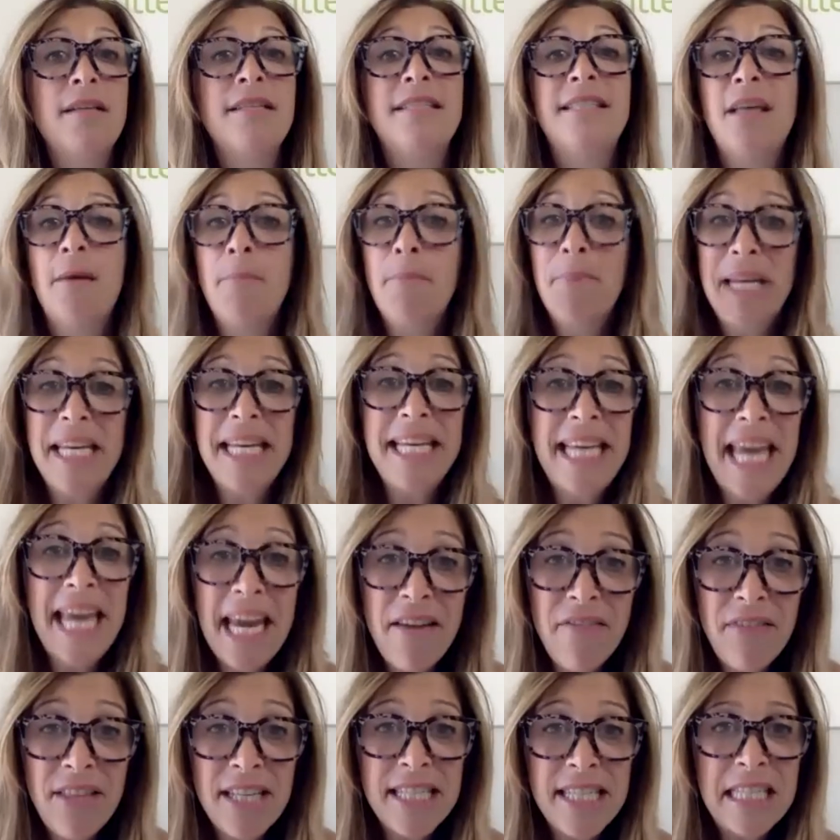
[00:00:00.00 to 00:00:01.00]
somebody
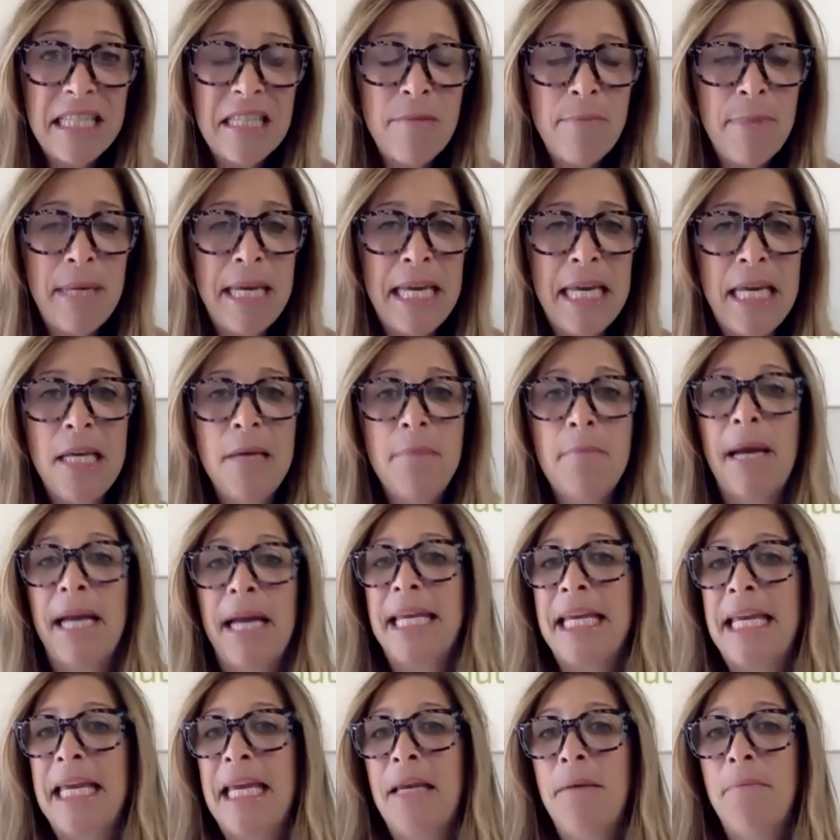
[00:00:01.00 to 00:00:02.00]
gave this to me, my
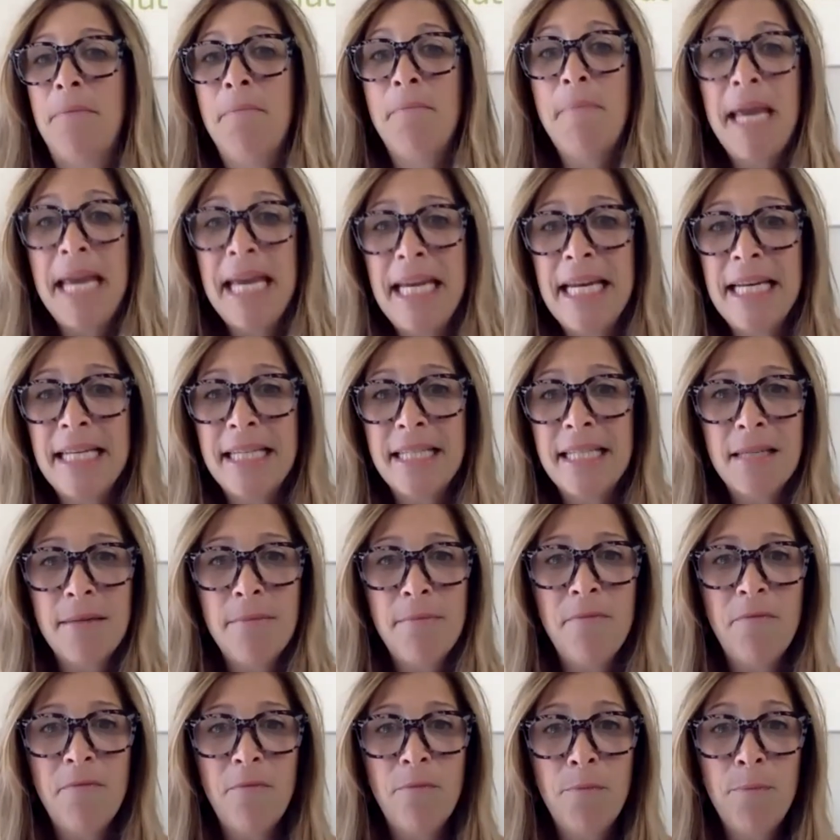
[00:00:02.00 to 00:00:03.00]
kid made
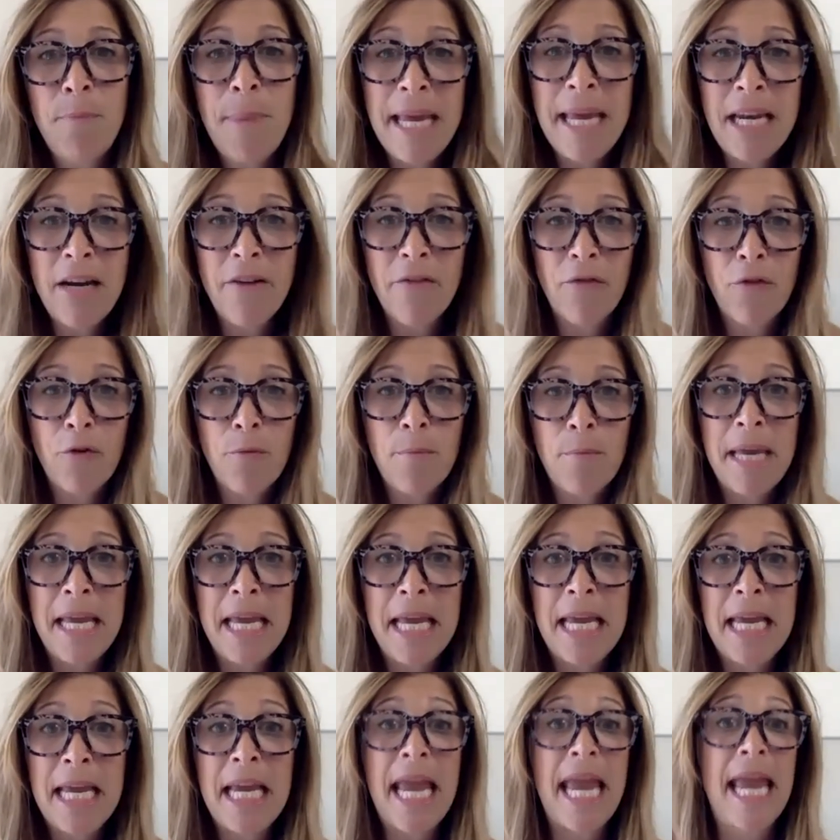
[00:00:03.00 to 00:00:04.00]
it for
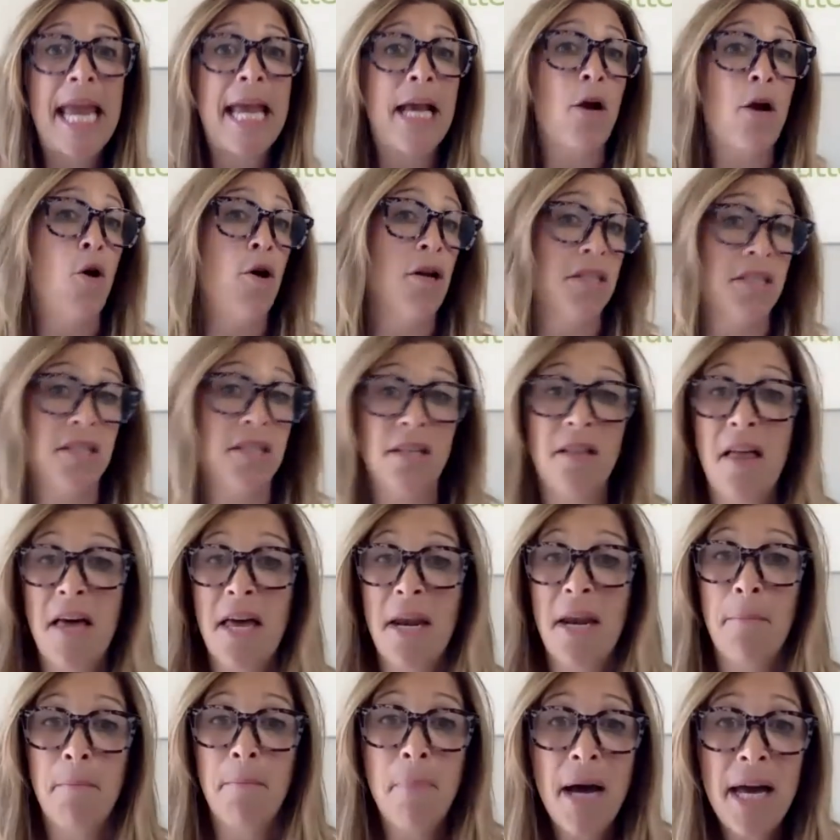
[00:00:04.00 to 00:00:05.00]
me, it cost a
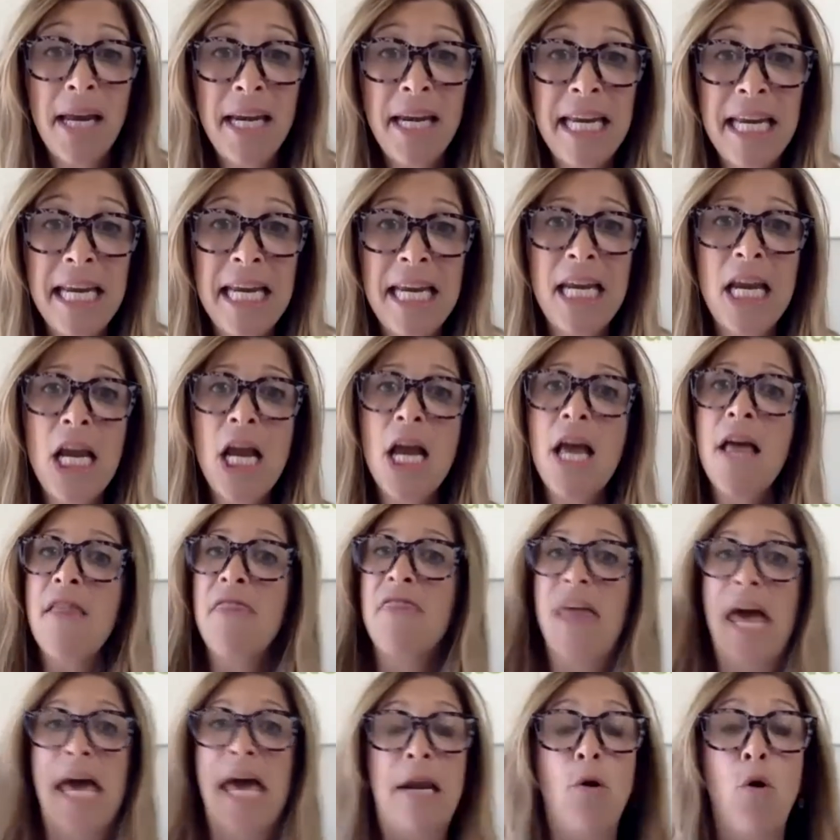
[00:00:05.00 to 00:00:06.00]
lot of money,
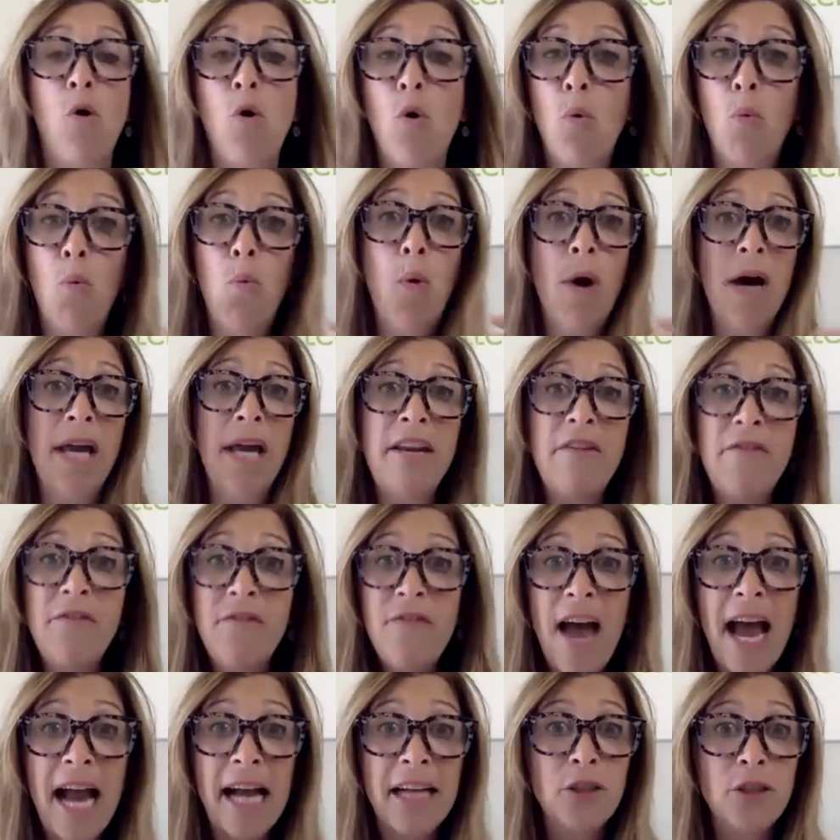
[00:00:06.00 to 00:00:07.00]
that whole what if
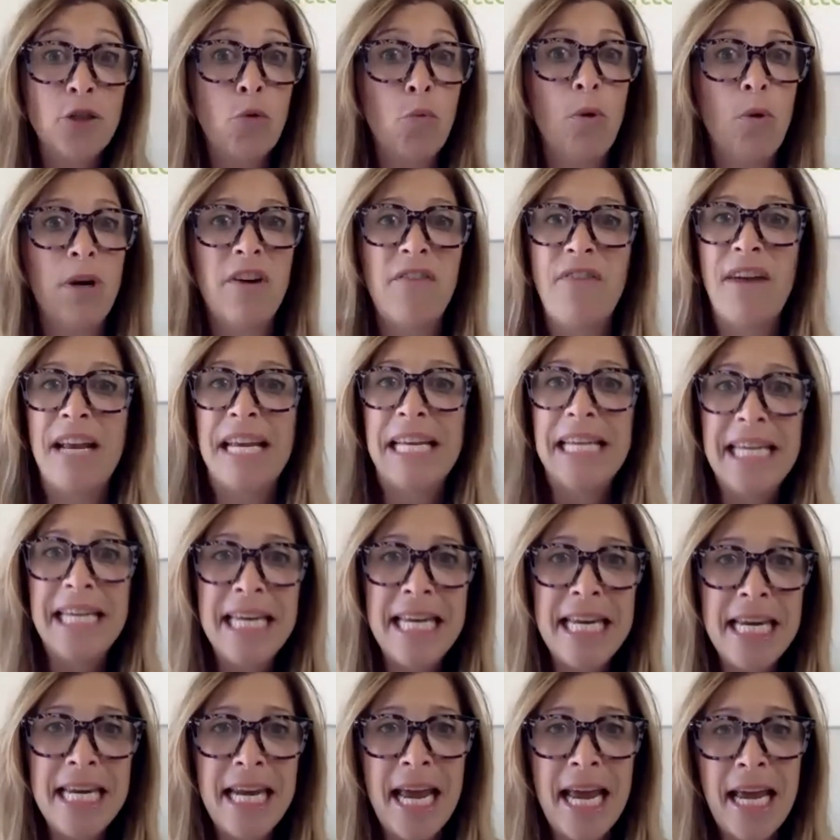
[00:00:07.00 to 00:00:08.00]
factor, what if I
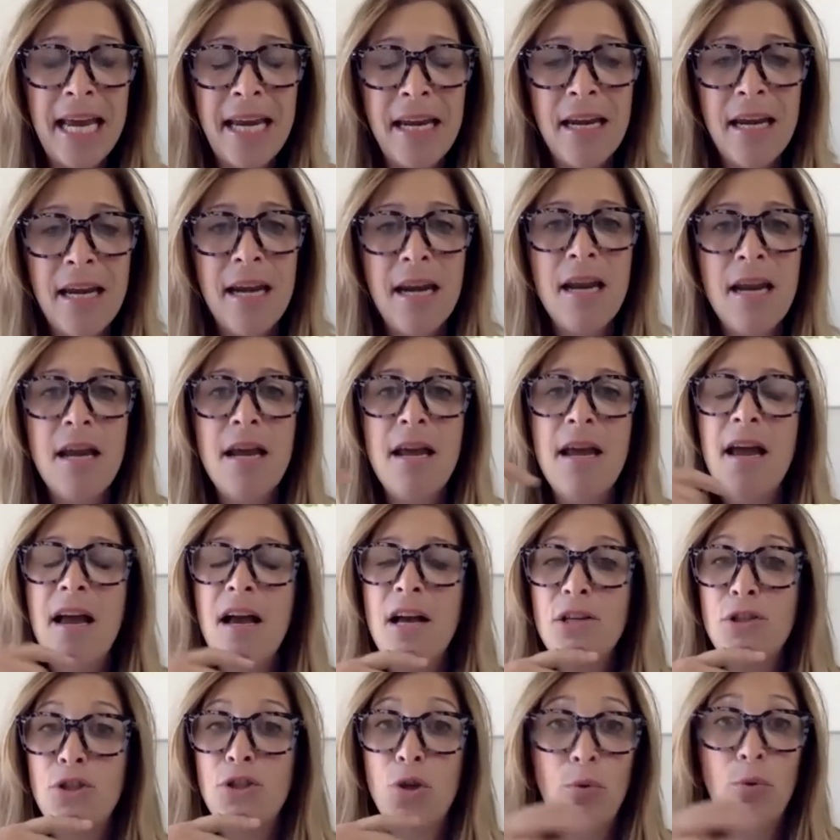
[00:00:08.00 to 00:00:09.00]
need it?
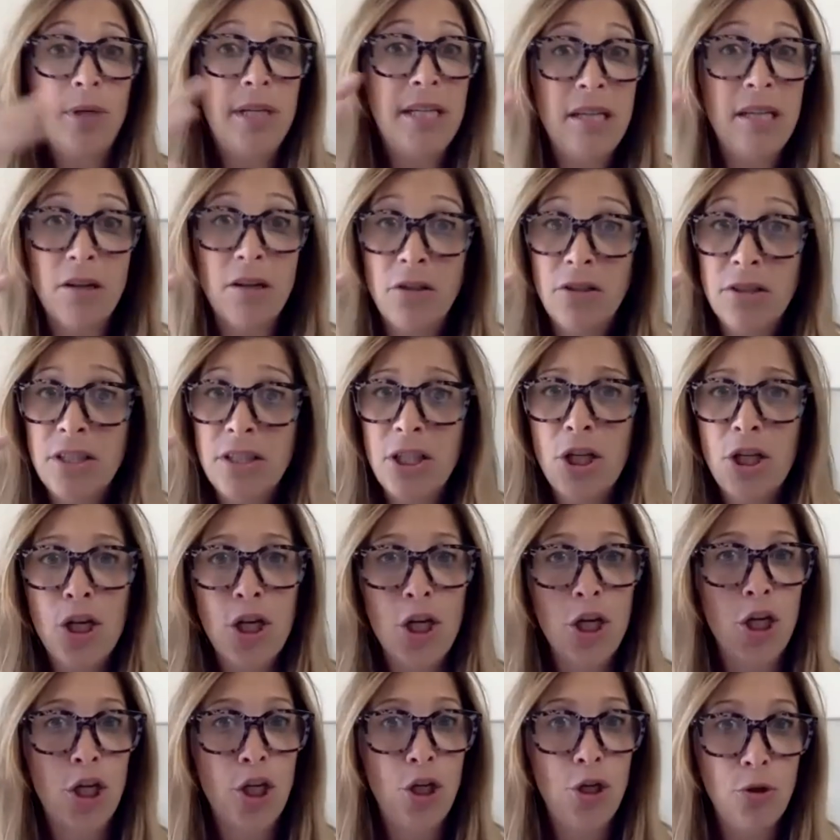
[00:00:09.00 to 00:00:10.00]
So guilt,
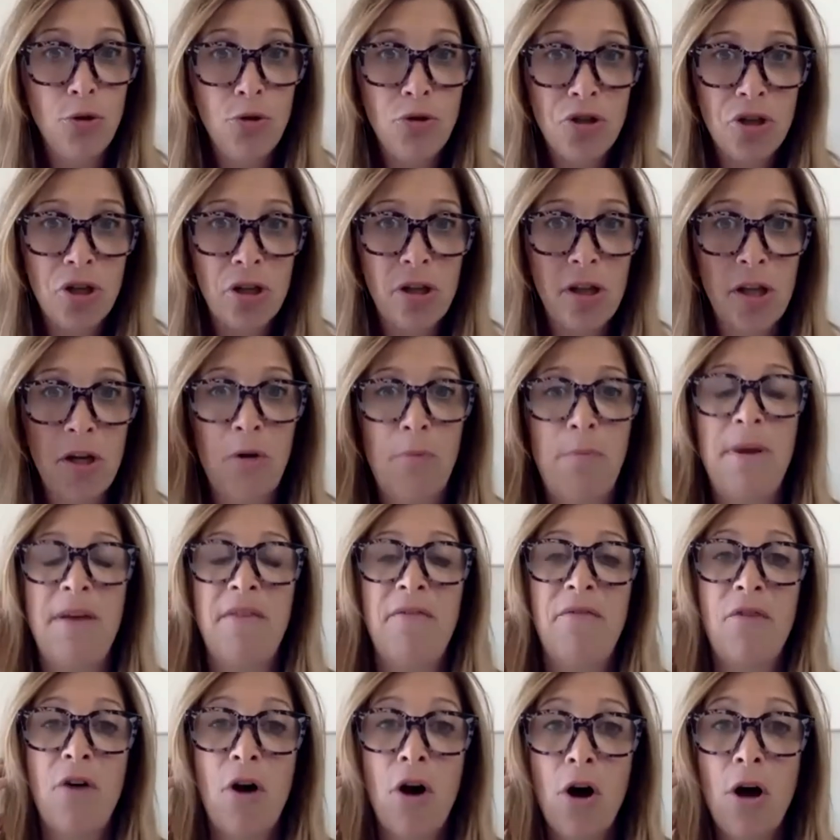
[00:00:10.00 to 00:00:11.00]
huge clutter
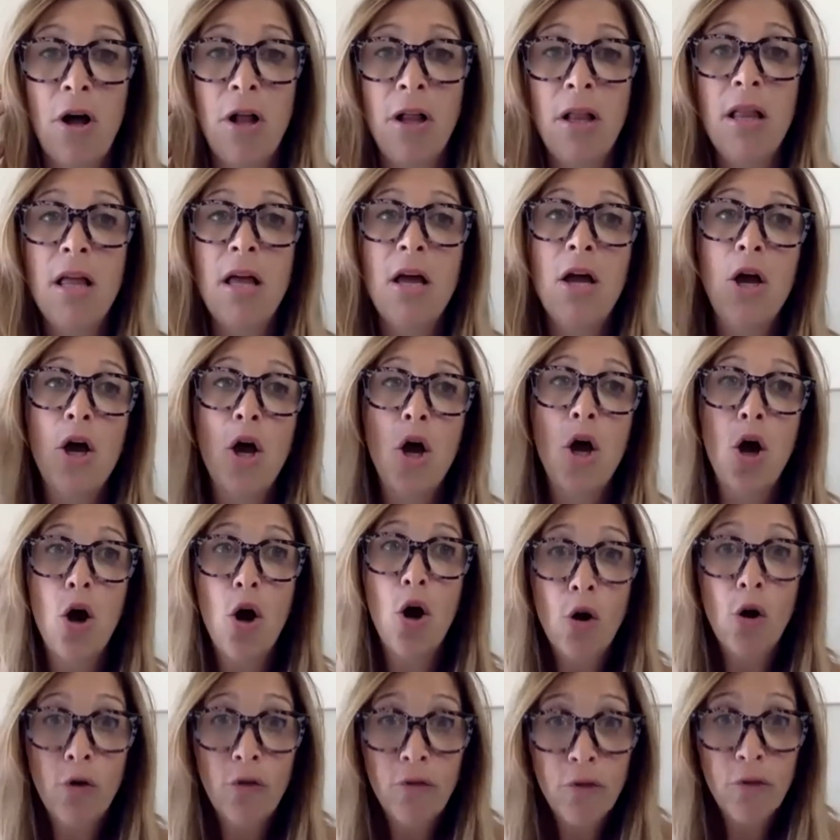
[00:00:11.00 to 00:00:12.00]
pitfall.
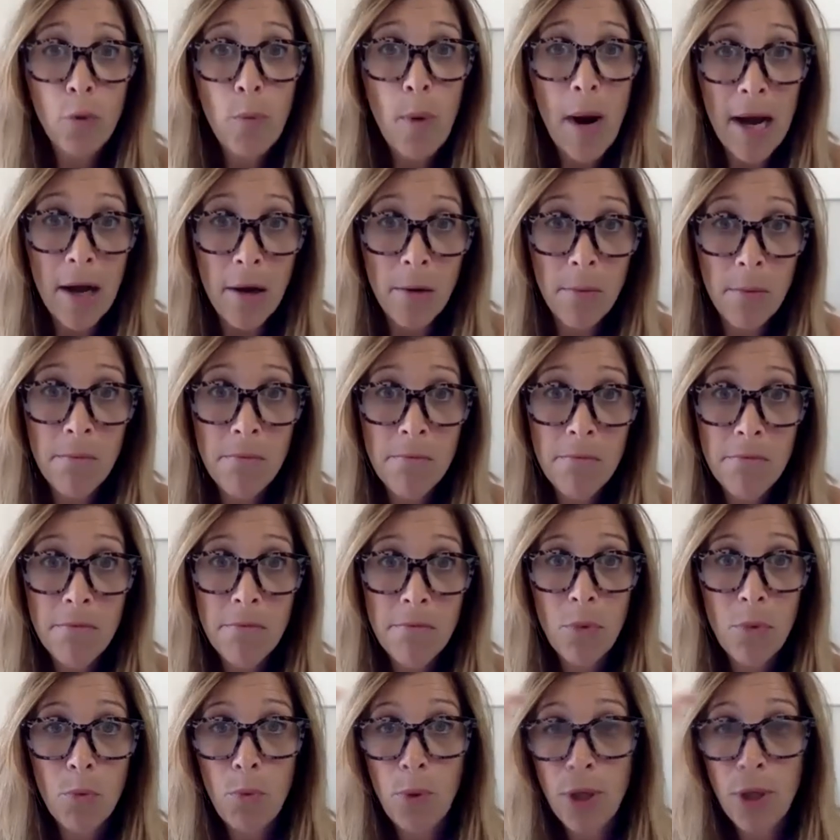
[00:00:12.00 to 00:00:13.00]
Overwhelm,
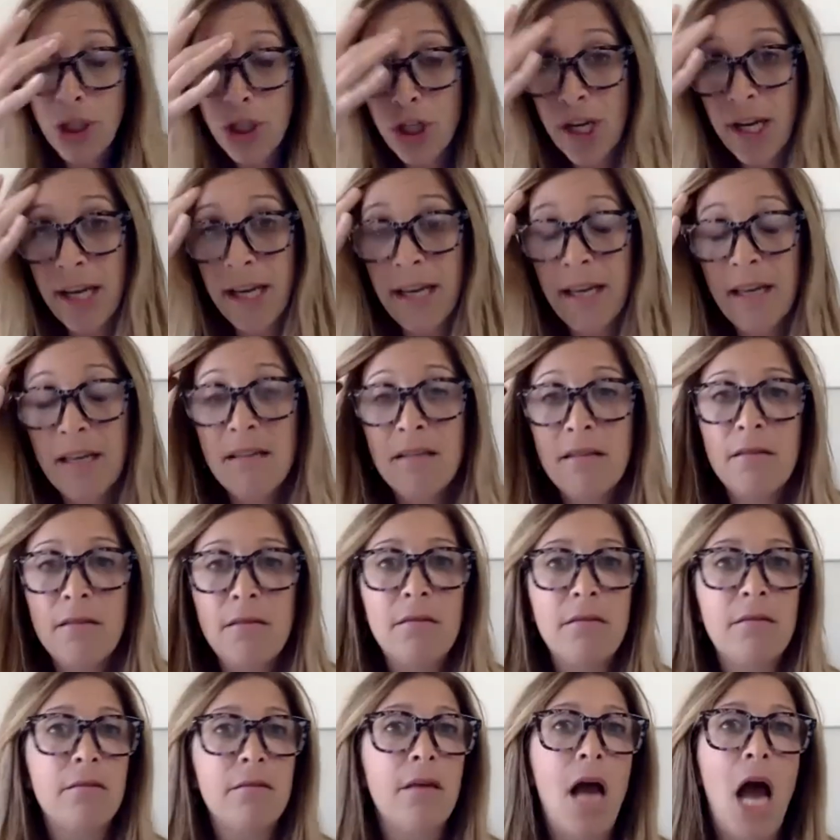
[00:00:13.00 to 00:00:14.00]
which
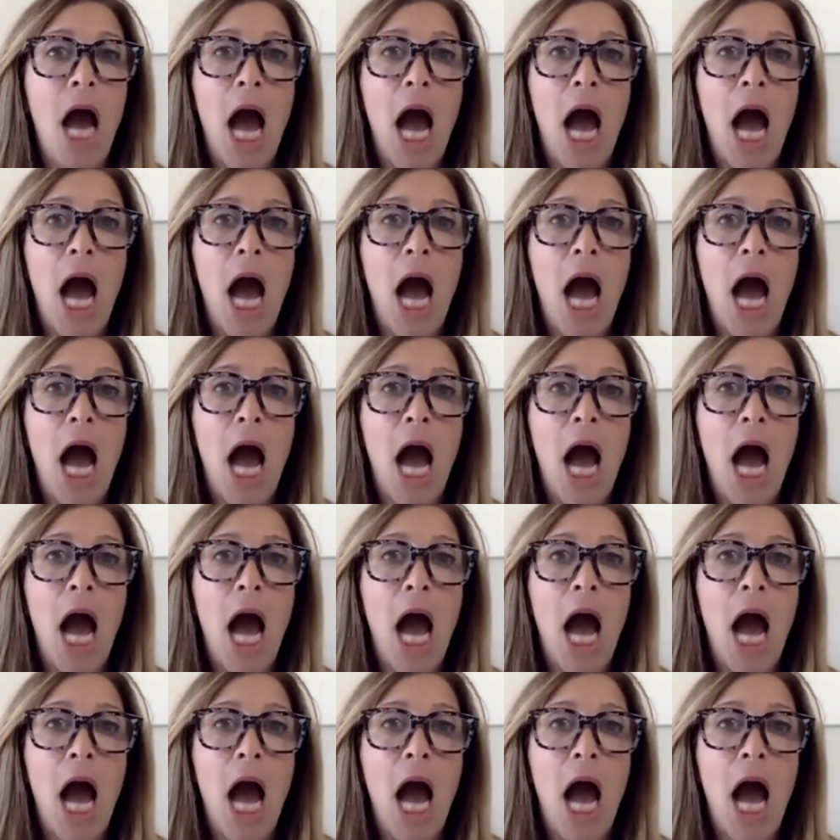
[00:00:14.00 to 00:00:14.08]
is